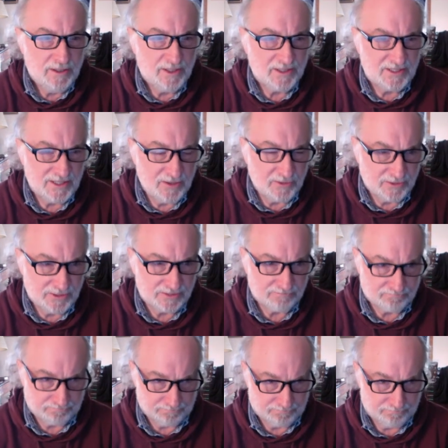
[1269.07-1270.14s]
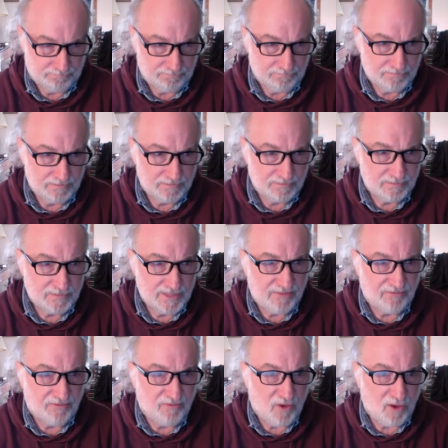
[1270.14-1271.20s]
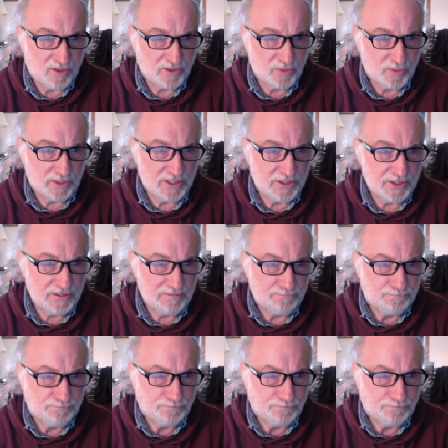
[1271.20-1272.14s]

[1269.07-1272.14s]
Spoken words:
the sinners in false religion